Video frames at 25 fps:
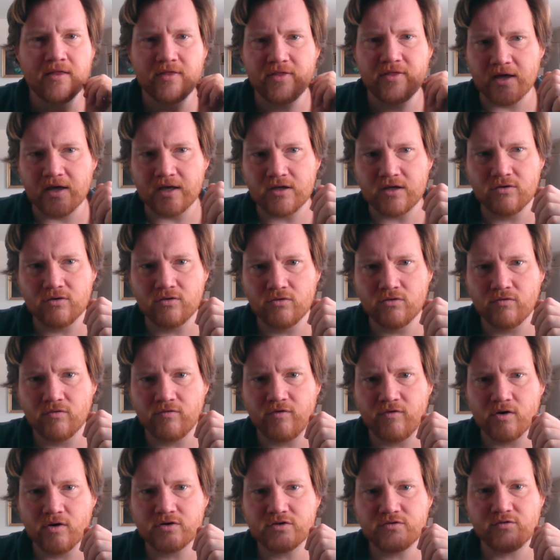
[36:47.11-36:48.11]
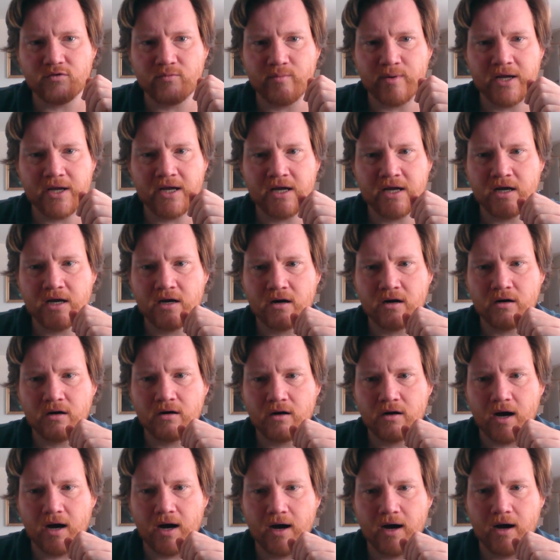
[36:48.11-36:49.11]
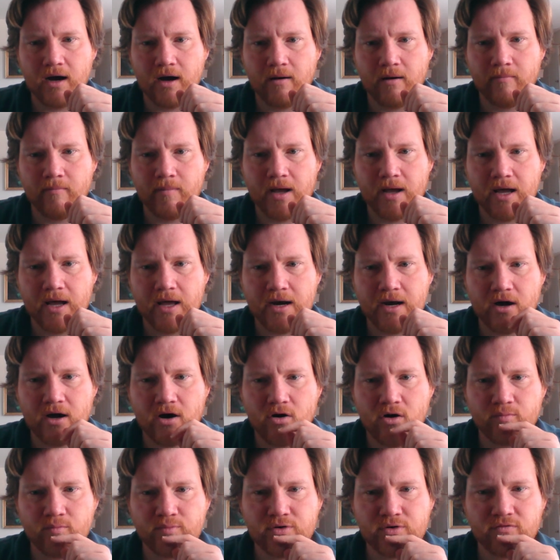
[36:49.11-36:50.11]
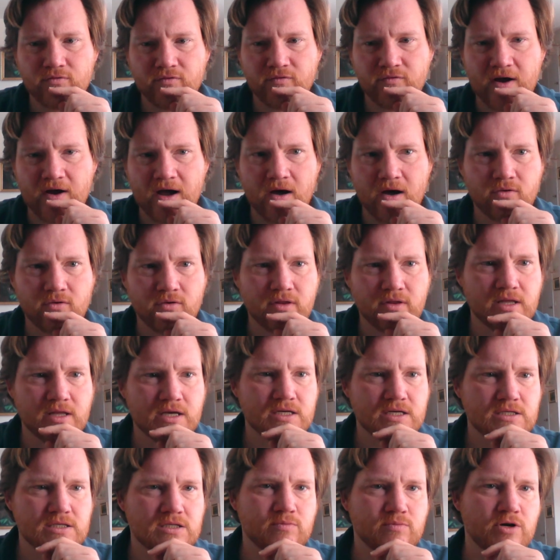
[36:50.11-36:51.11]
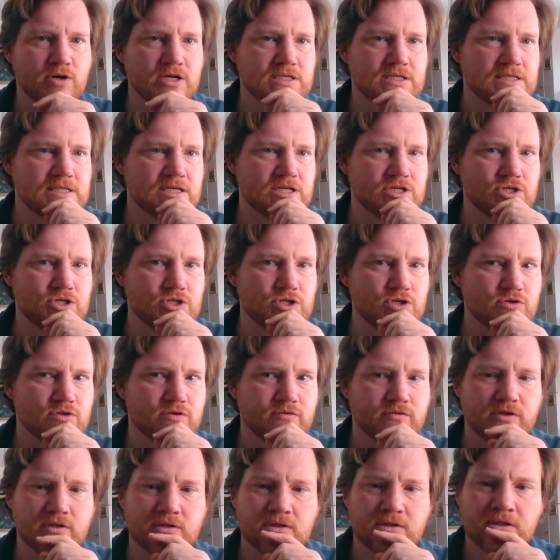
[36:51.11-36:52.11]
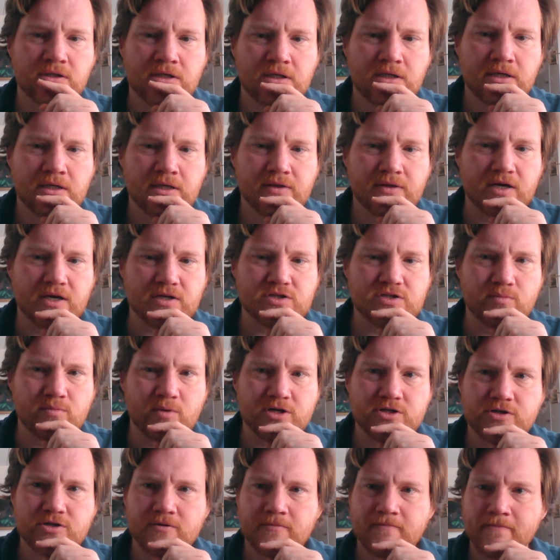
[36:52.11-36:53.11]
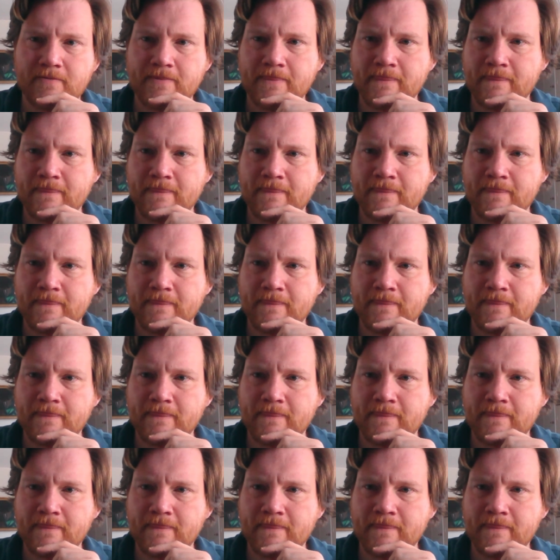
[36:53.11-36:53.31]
Thank you, folks, for being here. And I hope you found this presentation useful. Thanks so much.